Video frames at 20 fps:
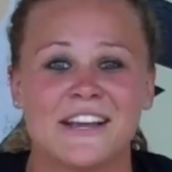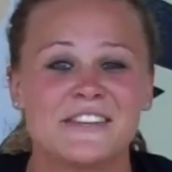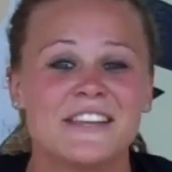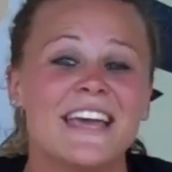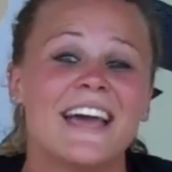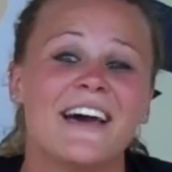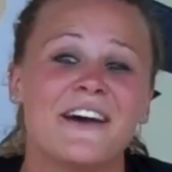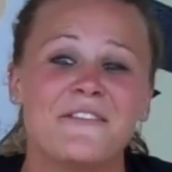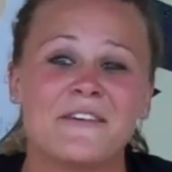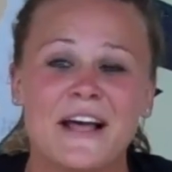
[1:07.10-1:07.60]

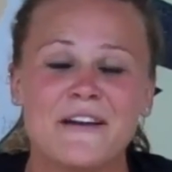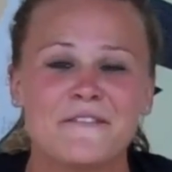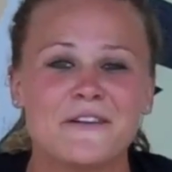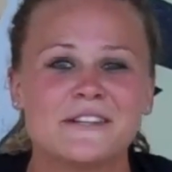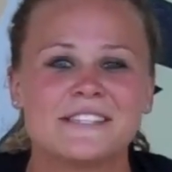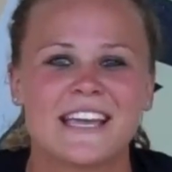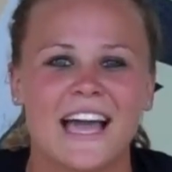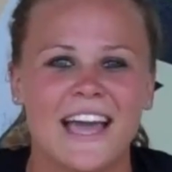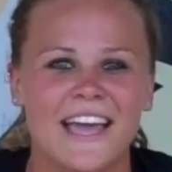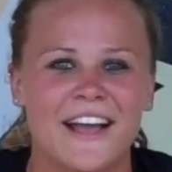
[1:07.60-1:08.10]
Actually, yeah, when I
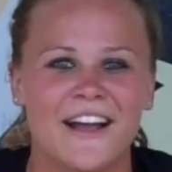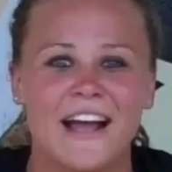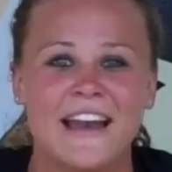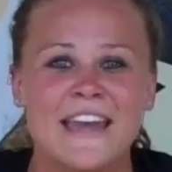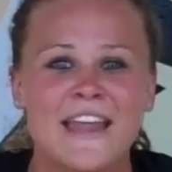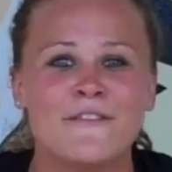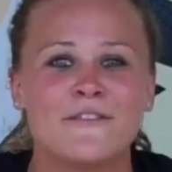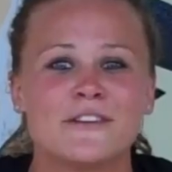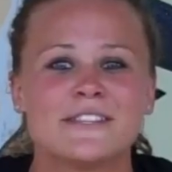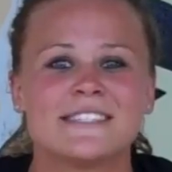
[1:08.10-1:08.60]
first got here, I
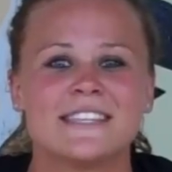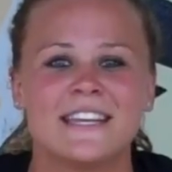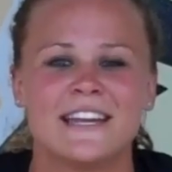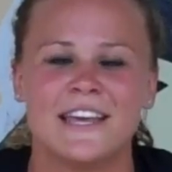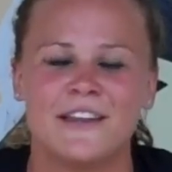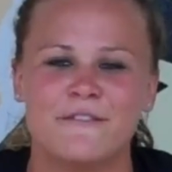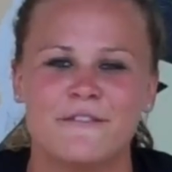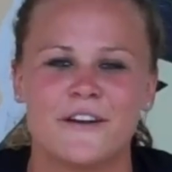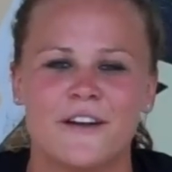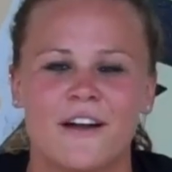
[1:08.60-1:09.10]
never slid
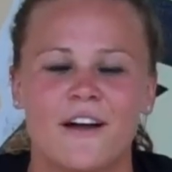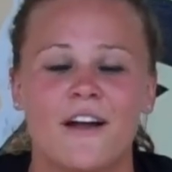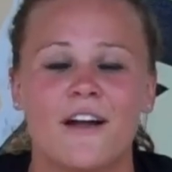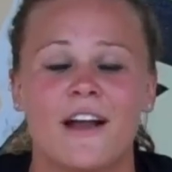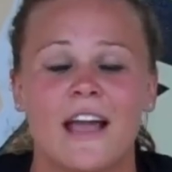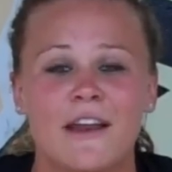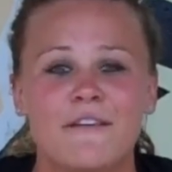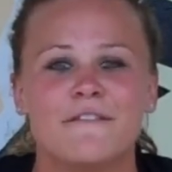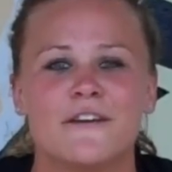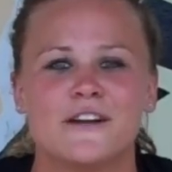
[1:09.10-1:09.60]
head, uh,
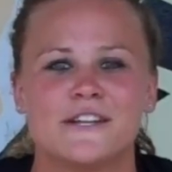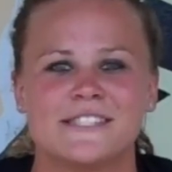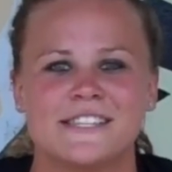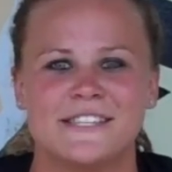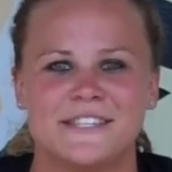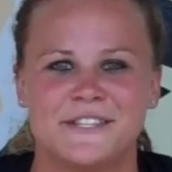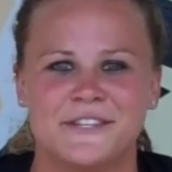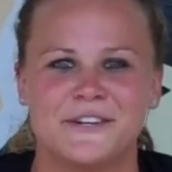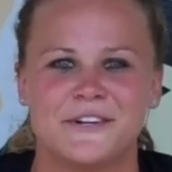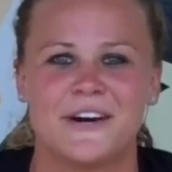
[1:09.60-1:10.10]
head first
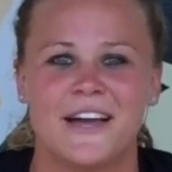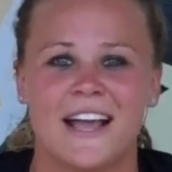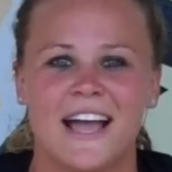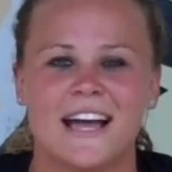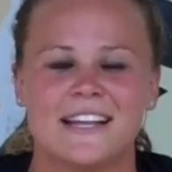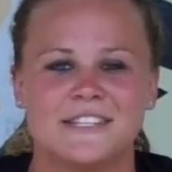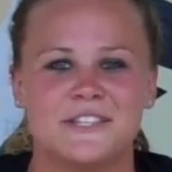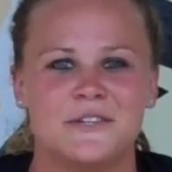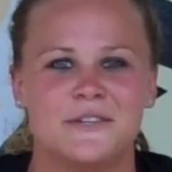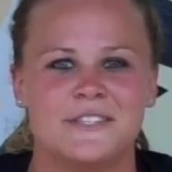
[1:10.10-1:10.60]
until I
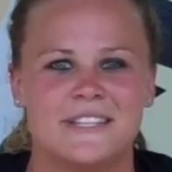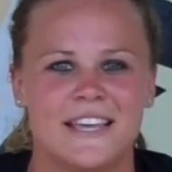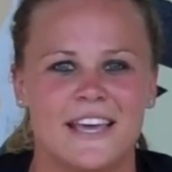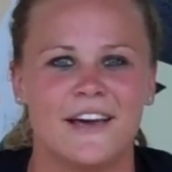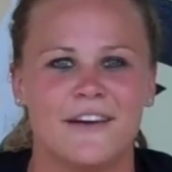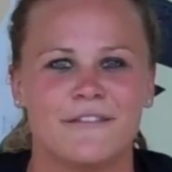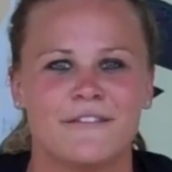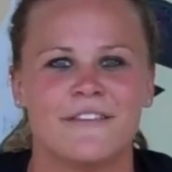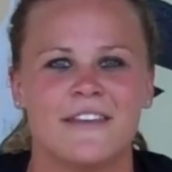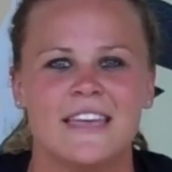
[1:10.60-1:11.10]
got to
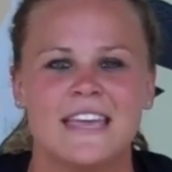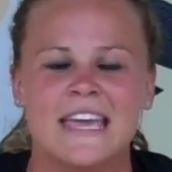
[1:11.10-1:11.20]
UCF.